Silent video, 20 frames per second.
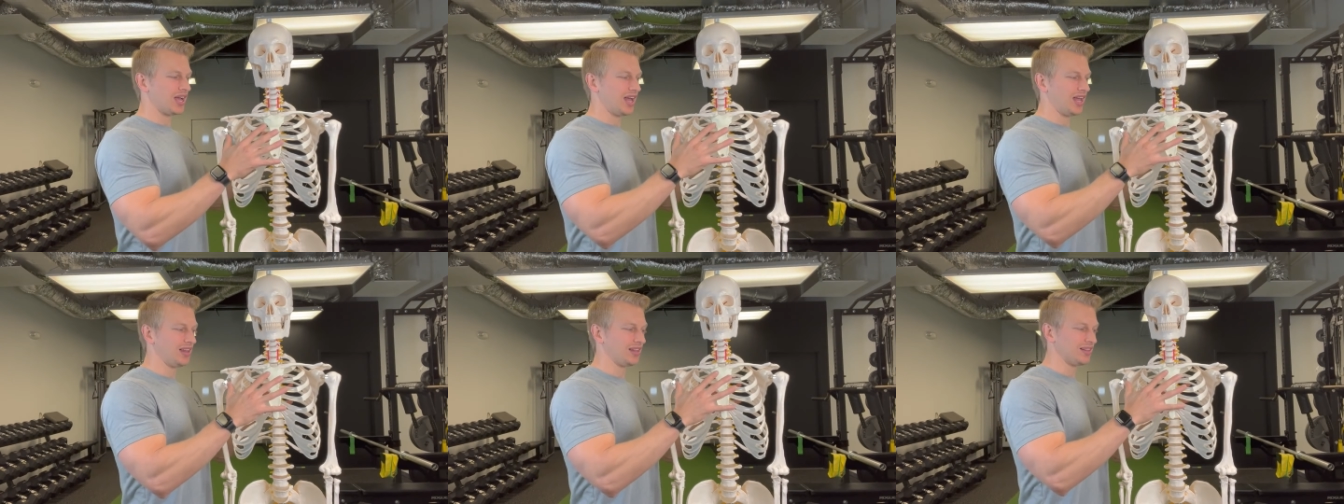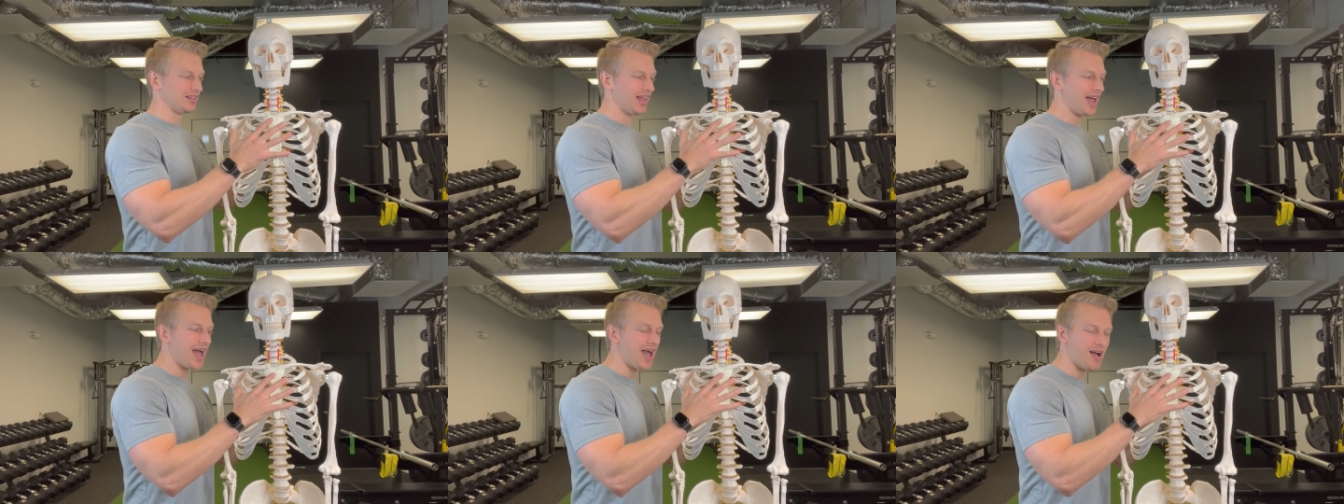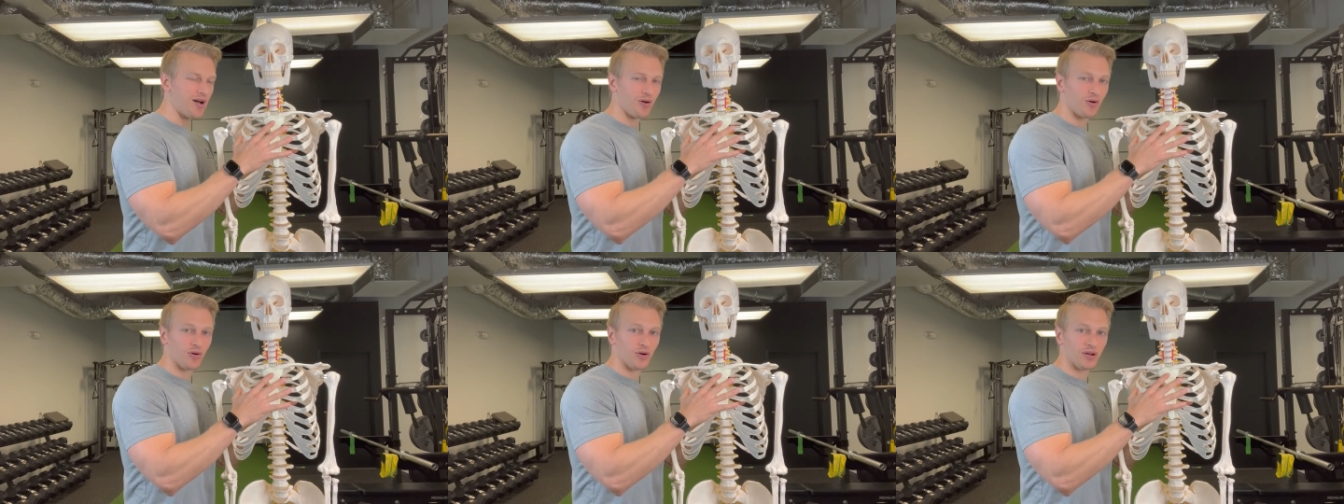
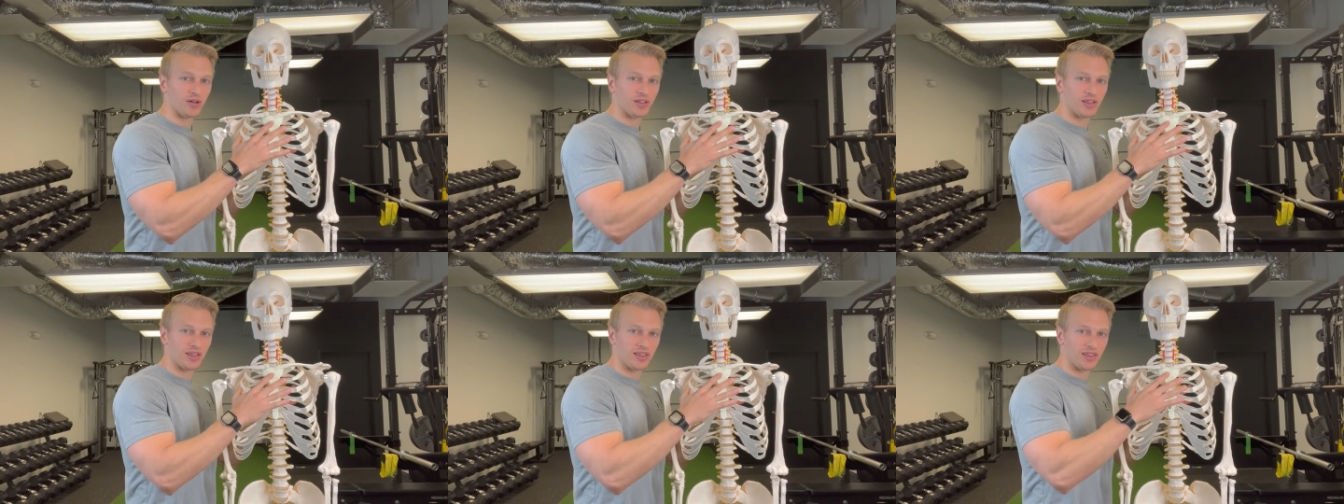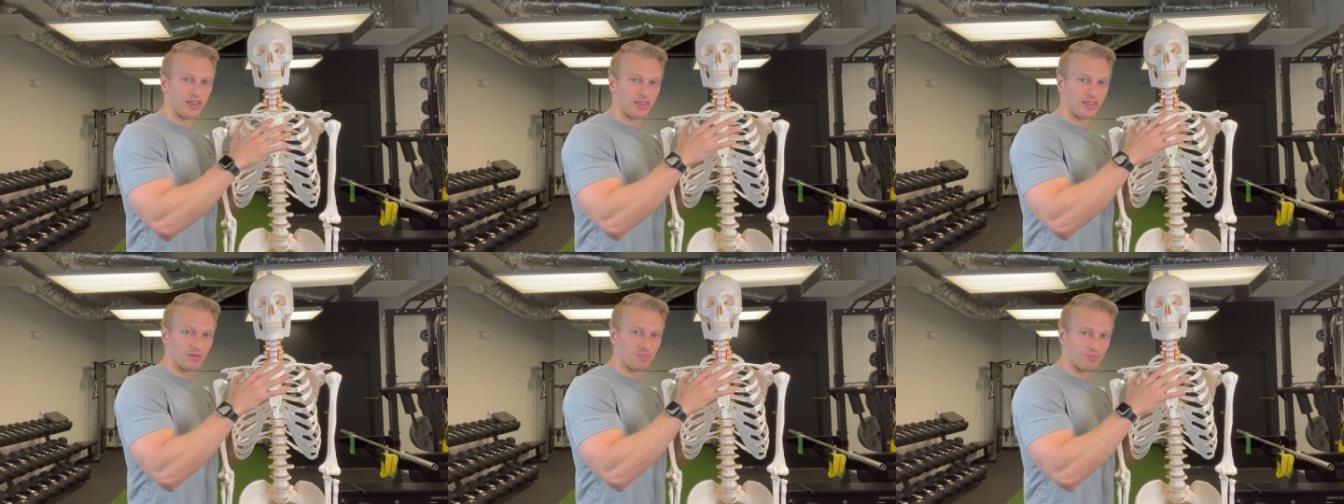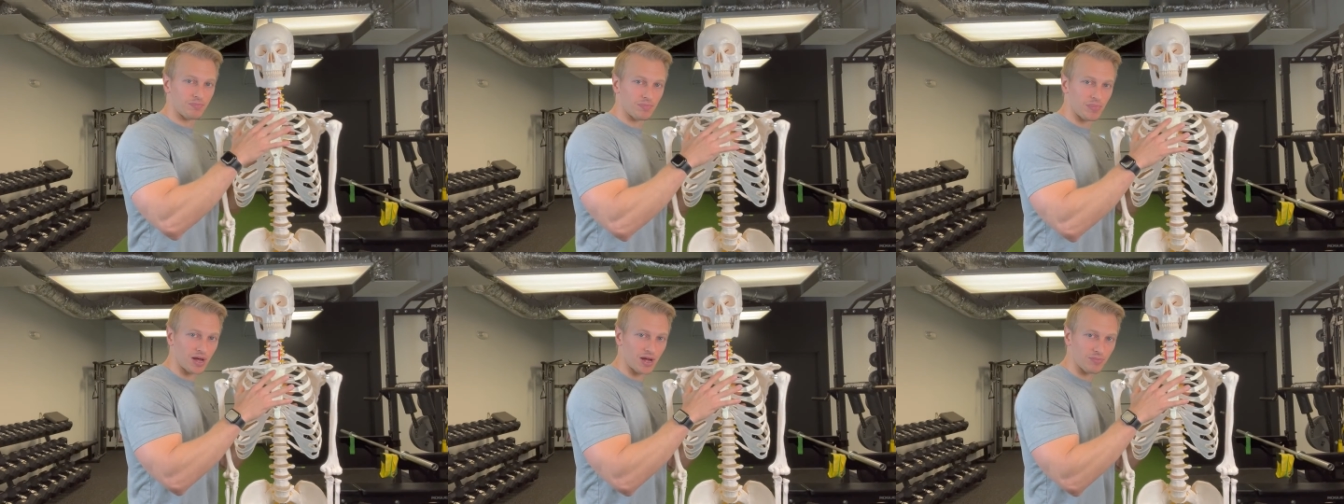allow the
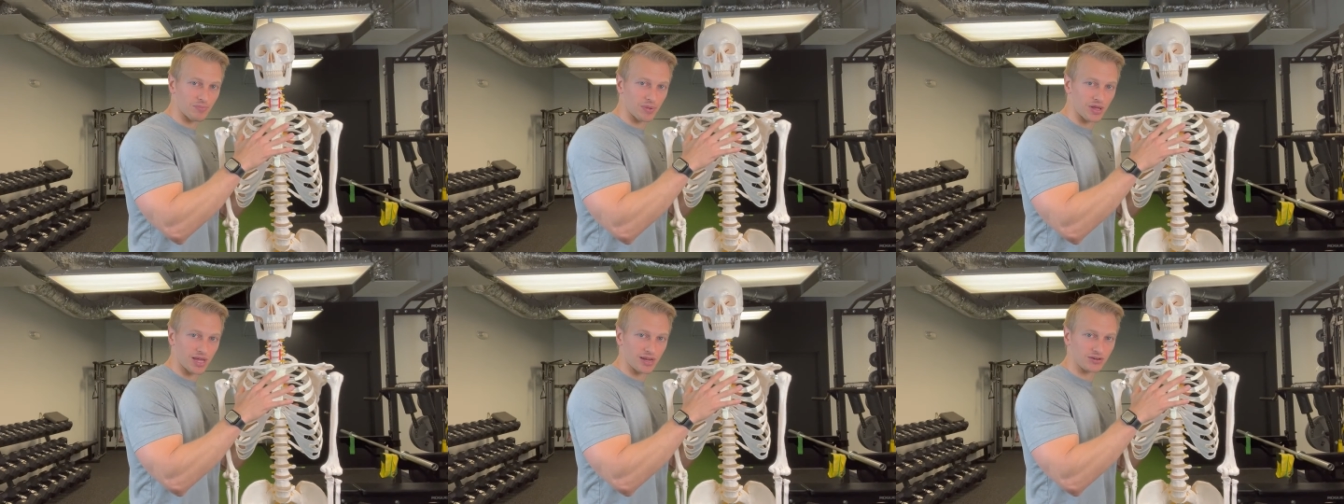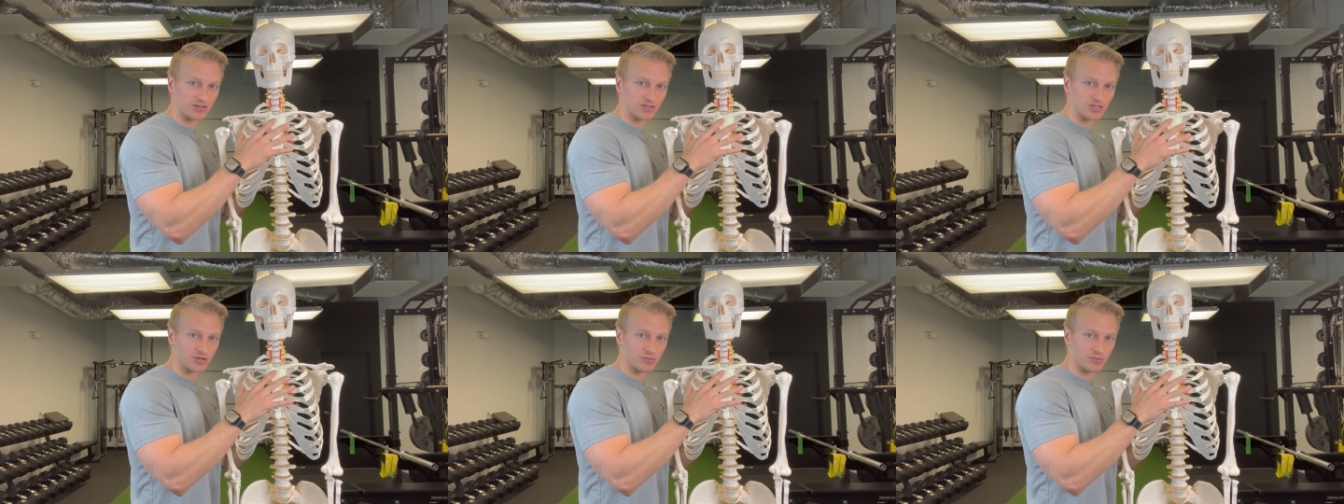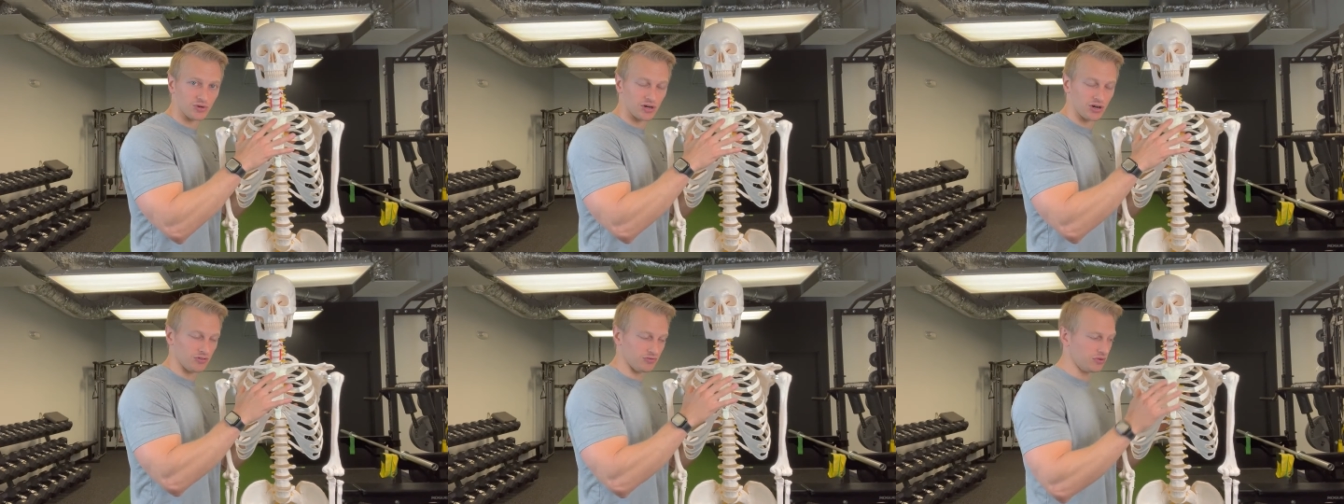pump handle to
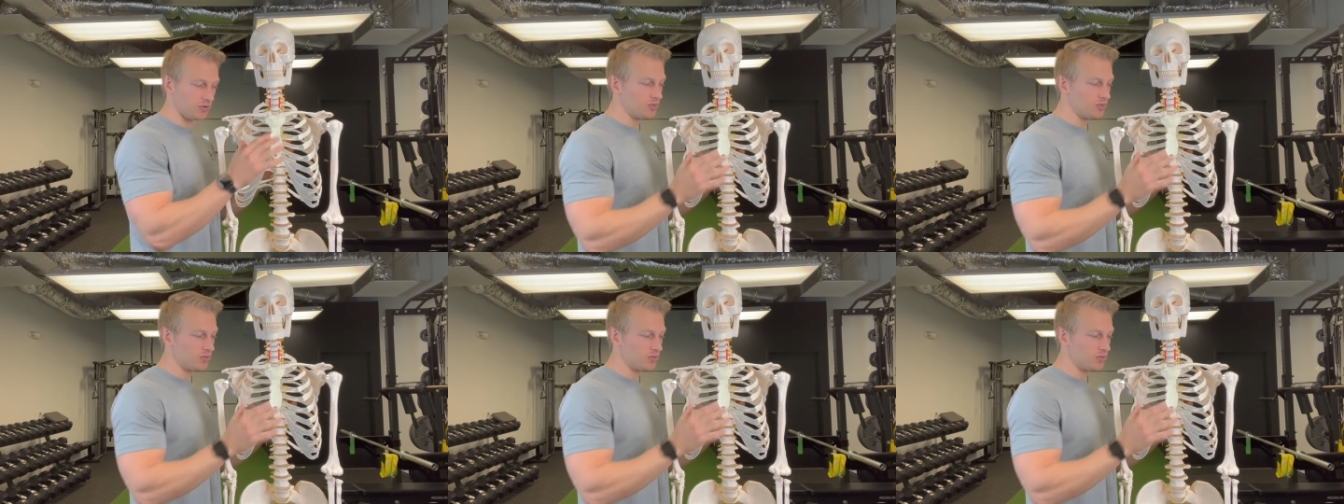move.